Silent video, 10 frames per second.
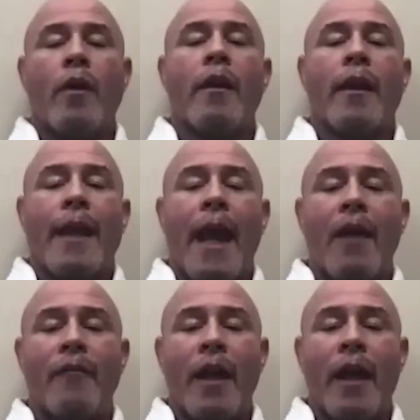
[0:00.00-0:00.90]
of the
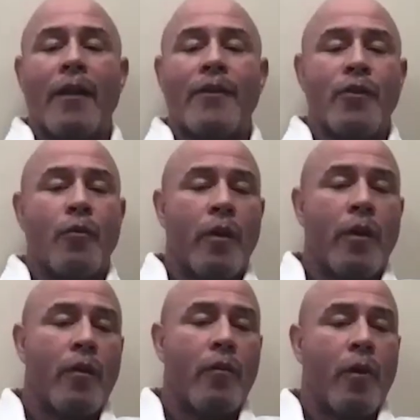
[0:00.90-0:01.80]
caveats
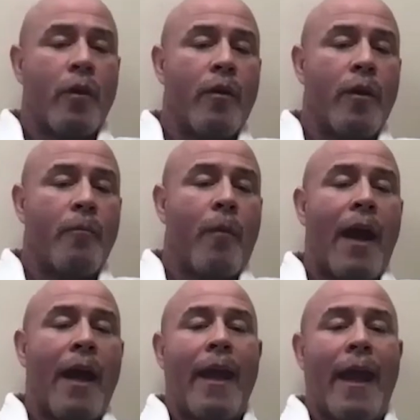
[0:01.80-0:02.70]
in
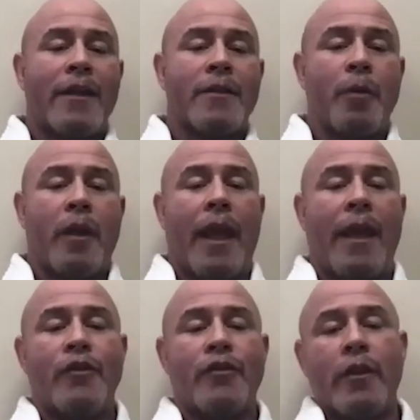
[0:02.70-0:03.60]
my
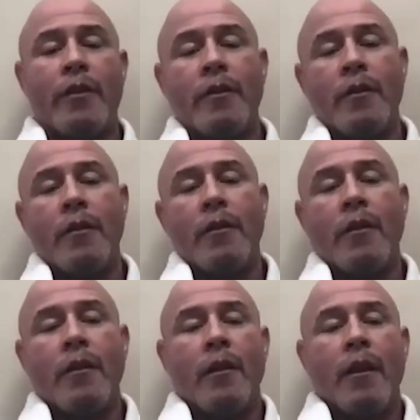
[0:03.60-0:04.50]
explanation
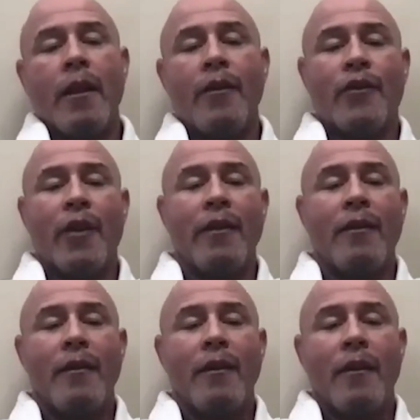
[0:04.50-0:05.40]
is that
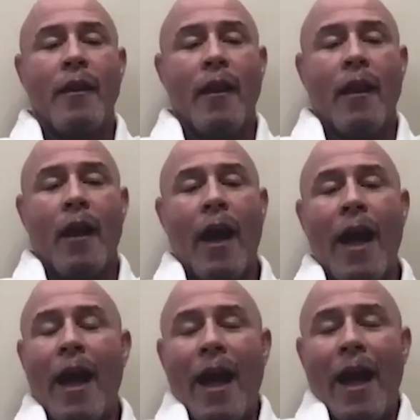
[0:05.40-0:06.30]

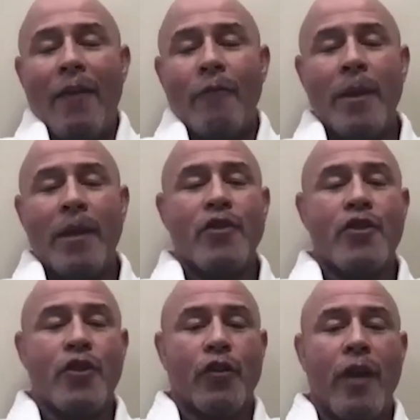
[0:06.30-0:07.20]
I have been
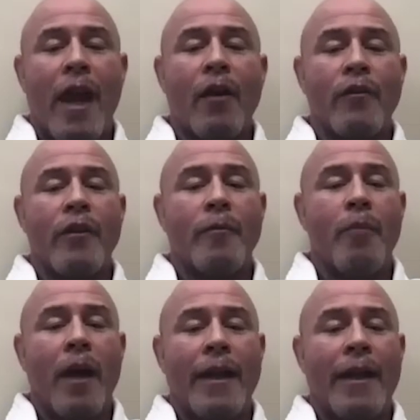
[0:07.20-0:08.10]
surrounded
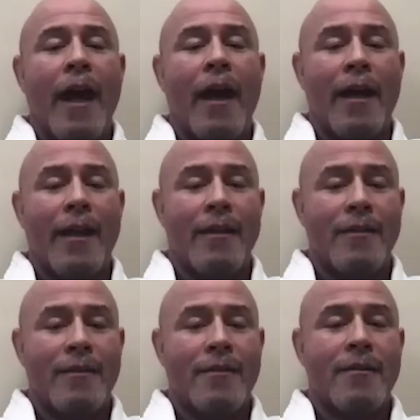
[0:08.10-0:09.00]
by
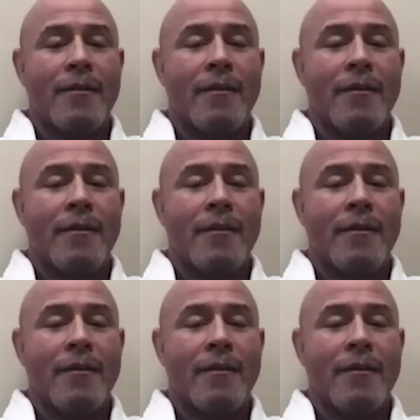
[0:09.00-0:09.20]
guides,